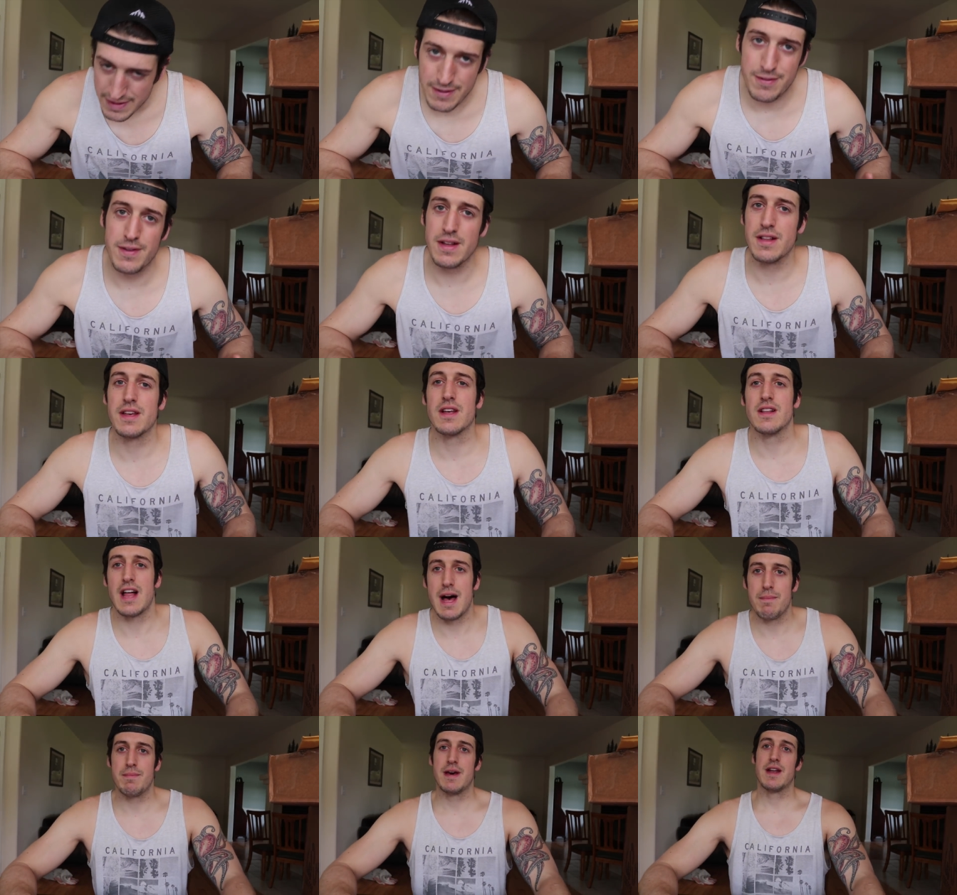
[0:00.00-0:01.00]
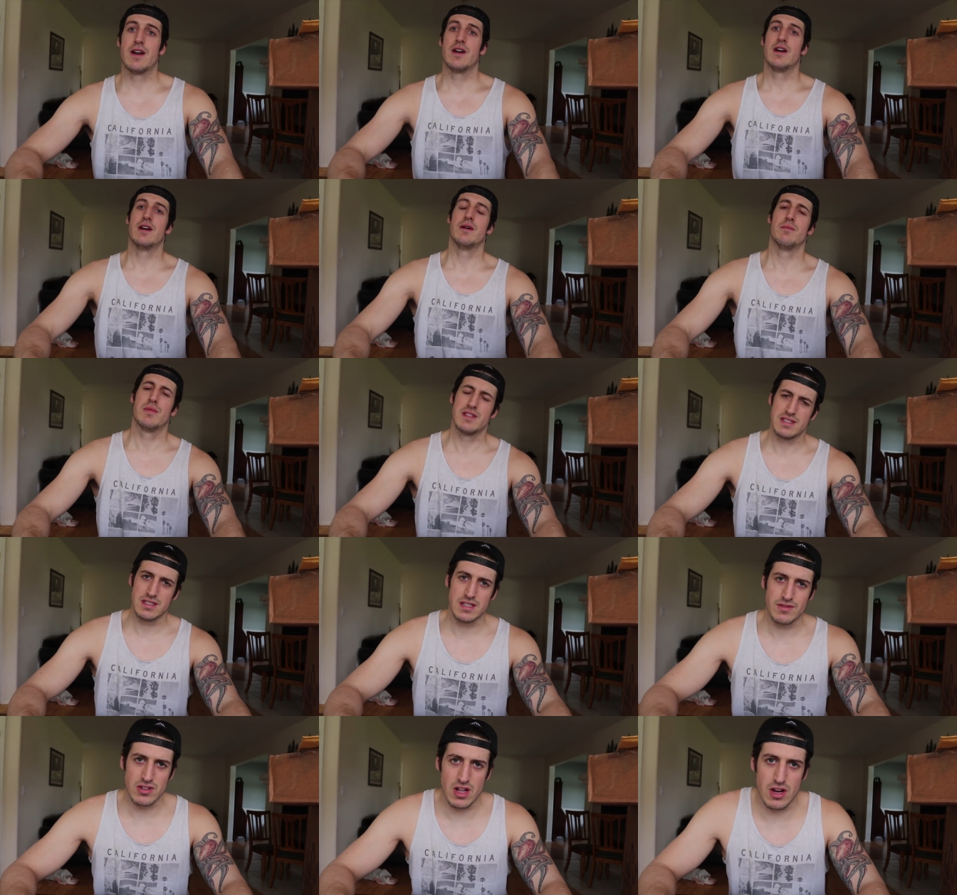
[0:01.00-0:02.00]
Feeling a lot better, but
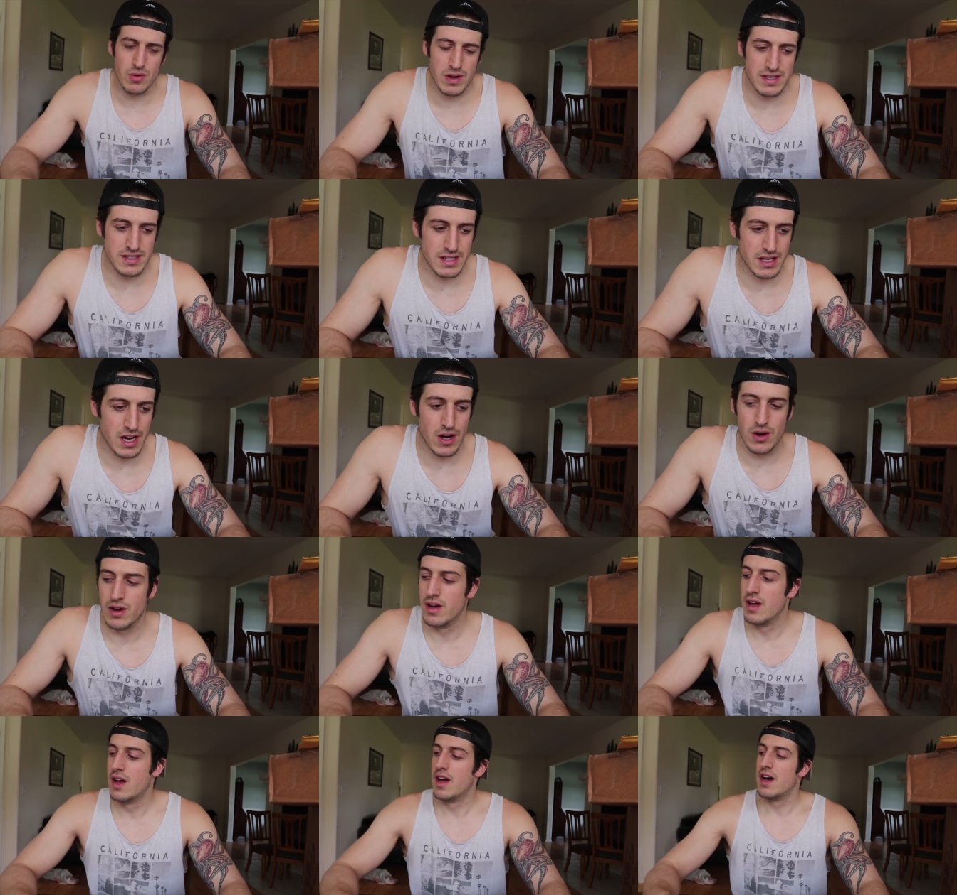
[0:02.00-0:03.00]
still have a long ways to go.